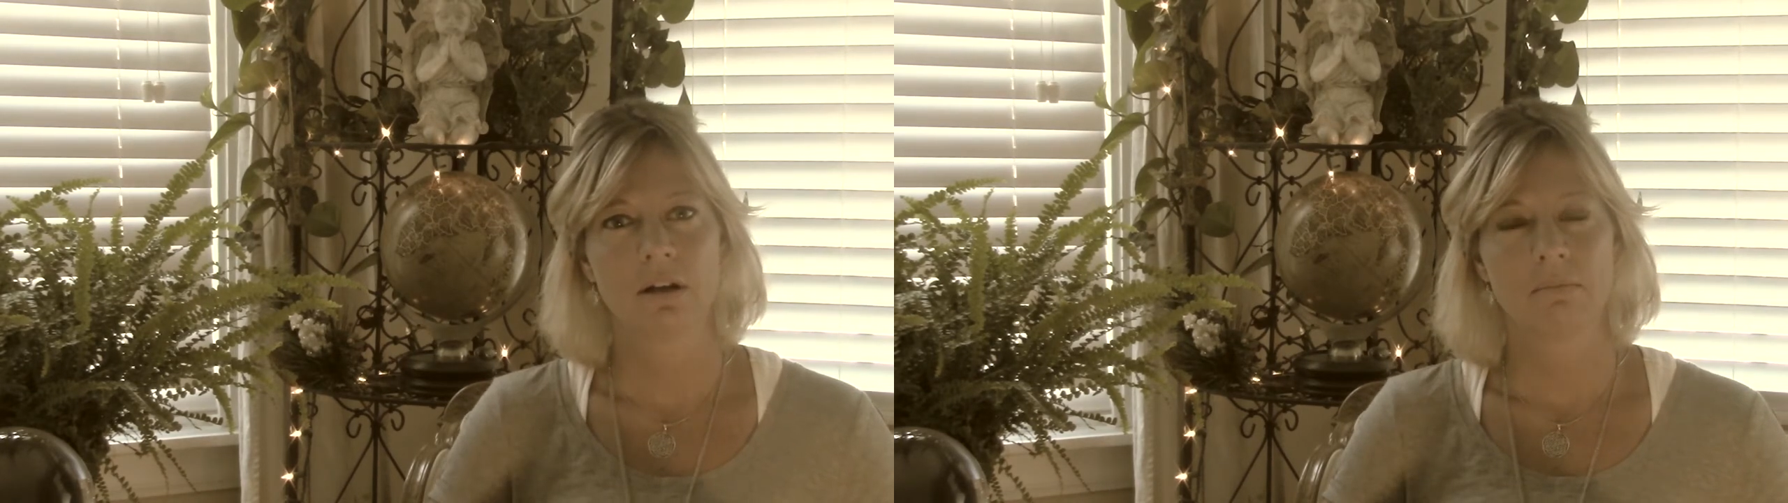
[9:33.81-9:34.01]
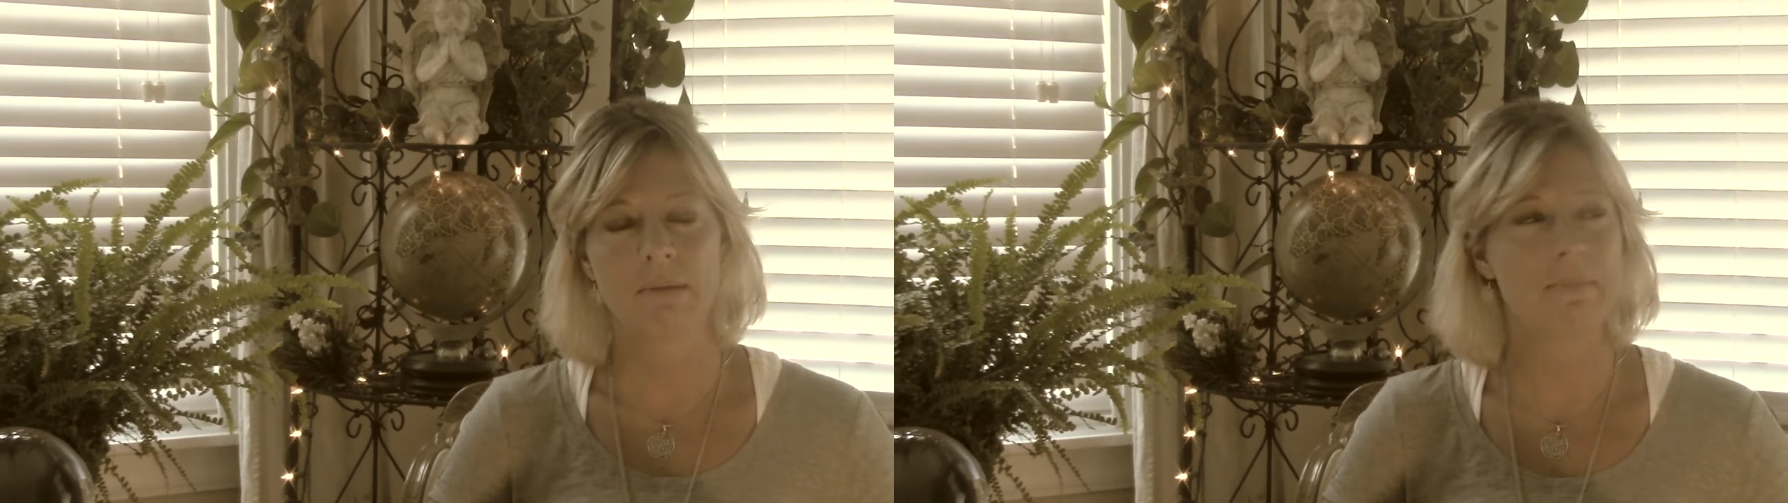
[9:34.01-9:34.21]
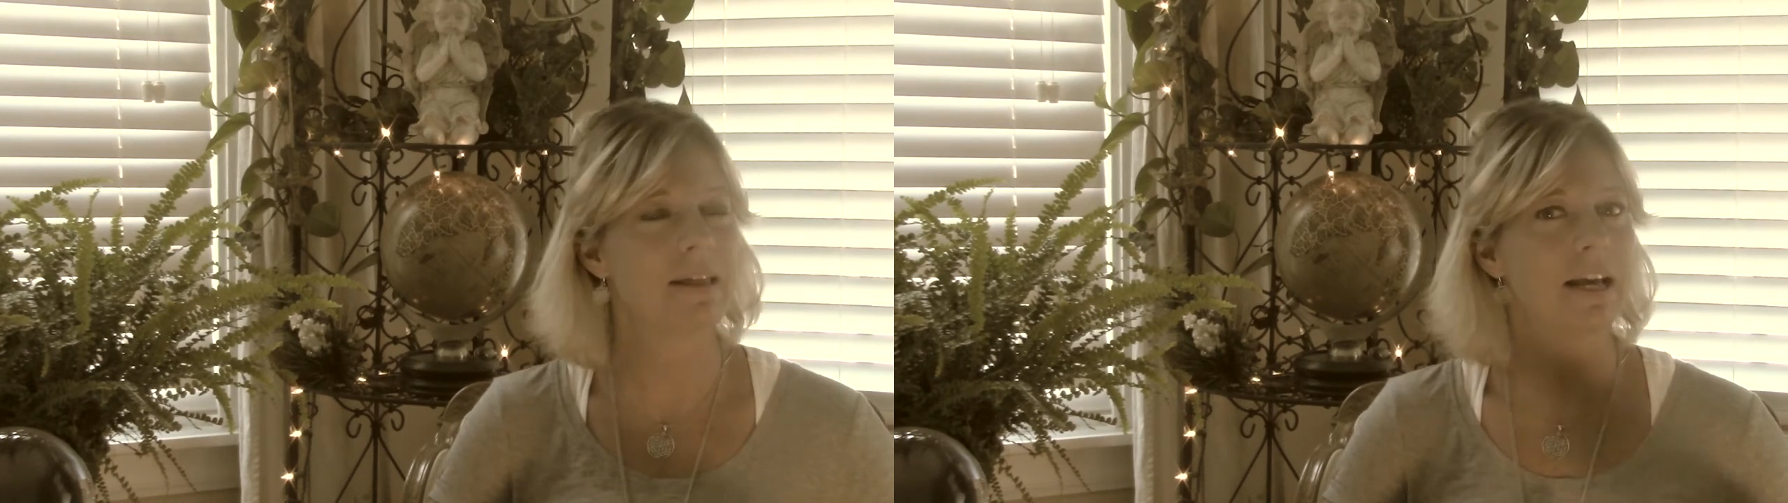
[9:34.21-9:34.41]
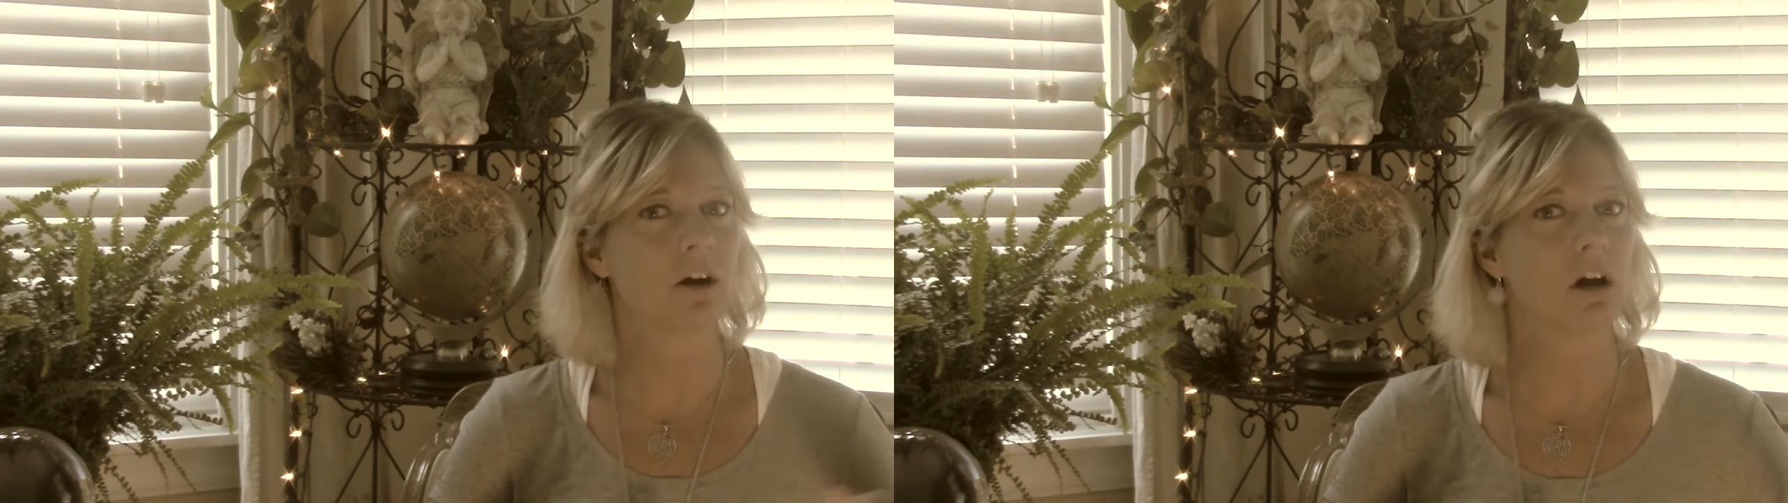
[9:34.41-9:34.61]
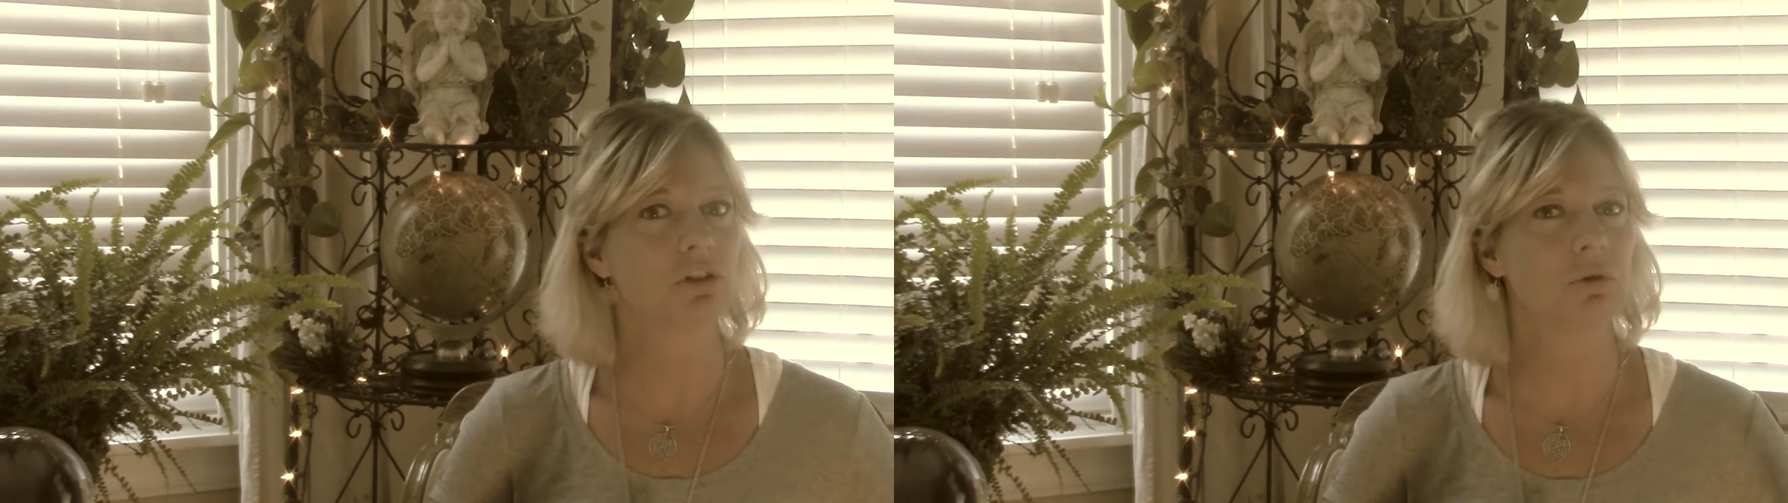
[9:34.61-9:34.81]
Maybe they
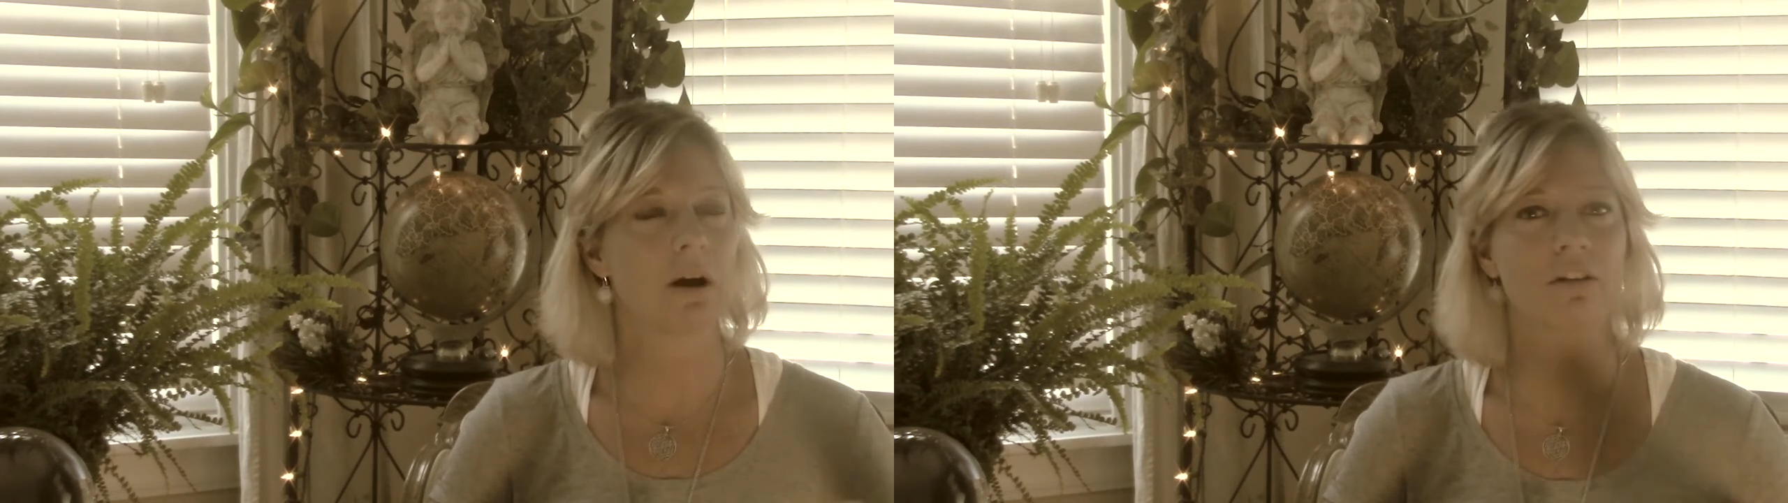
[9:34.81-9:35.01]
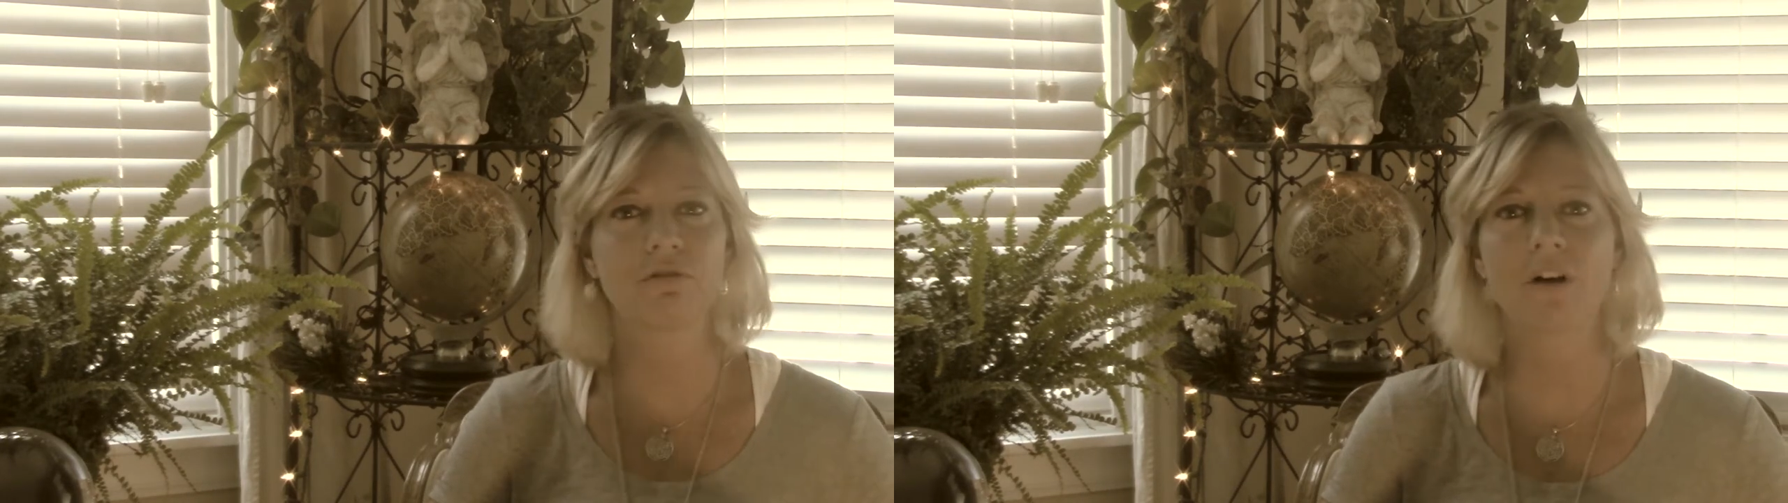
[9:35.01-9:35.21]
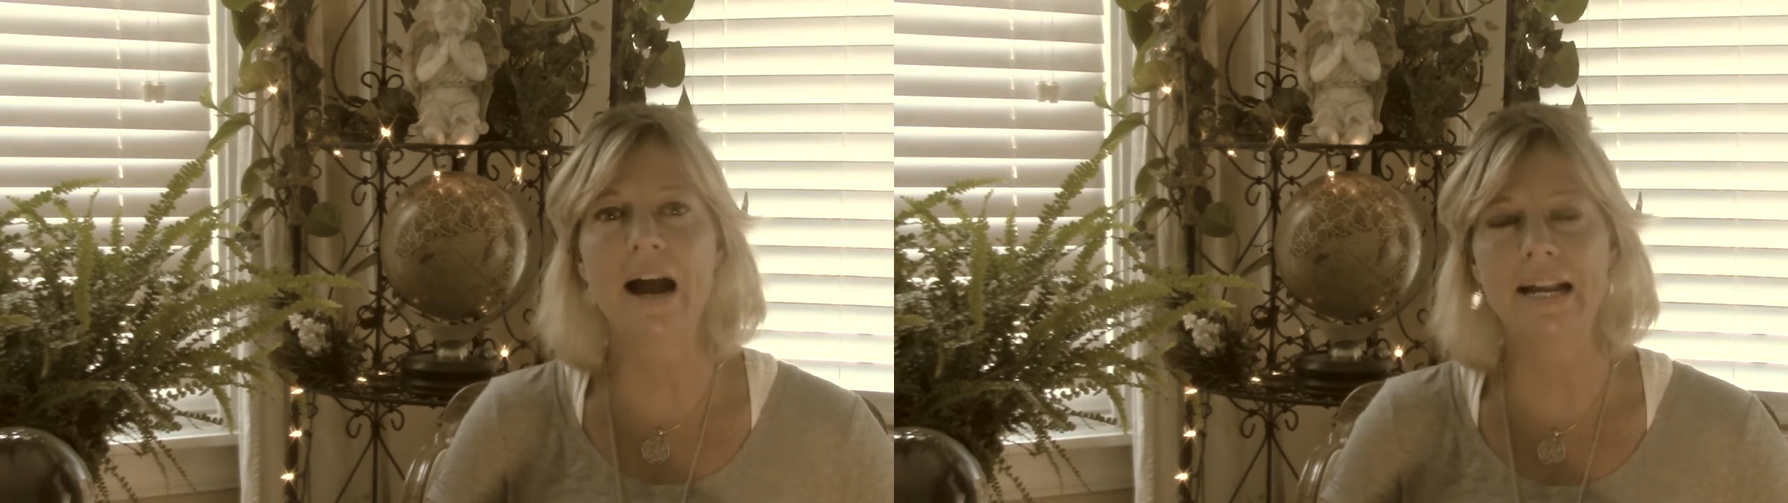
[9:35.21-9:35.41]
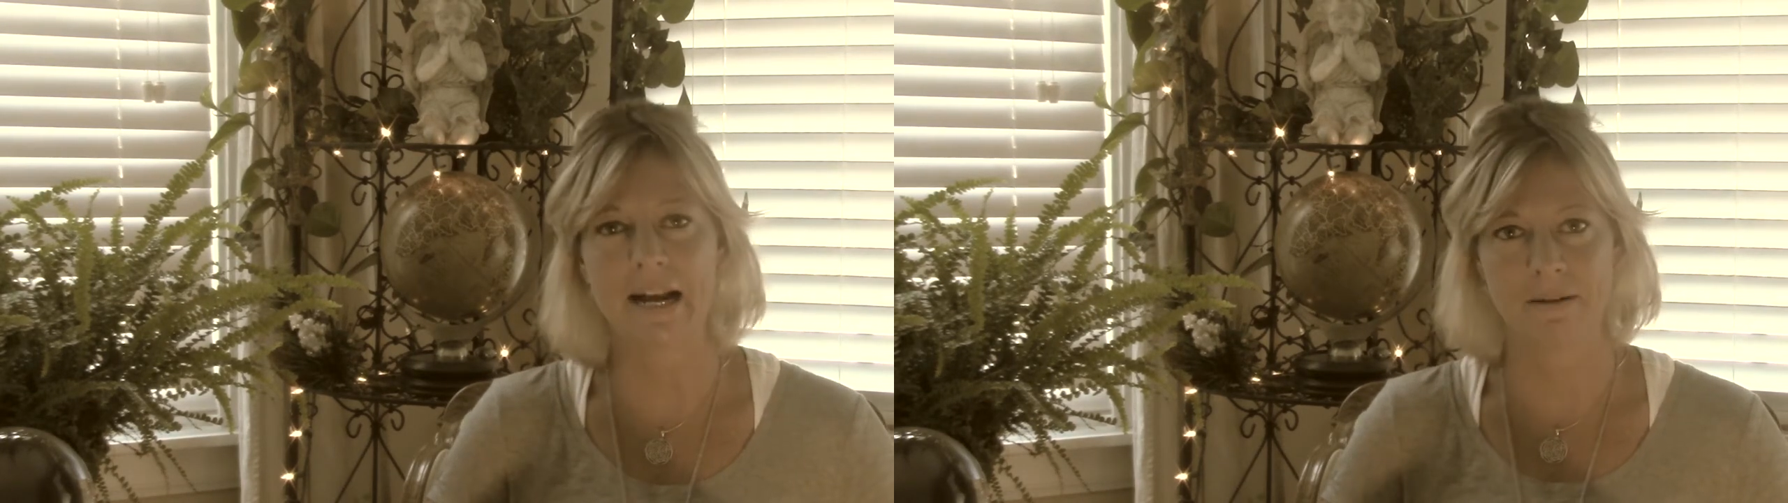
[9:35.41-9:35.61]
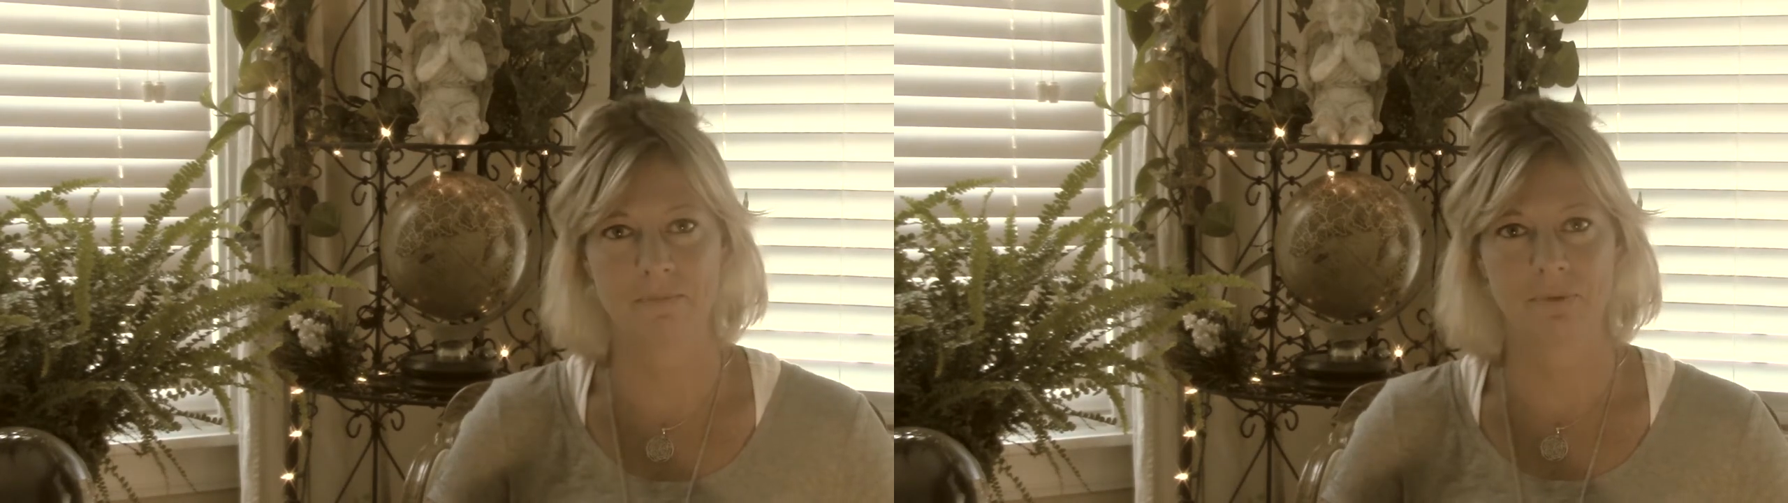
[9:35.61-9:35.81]
called you on a Friday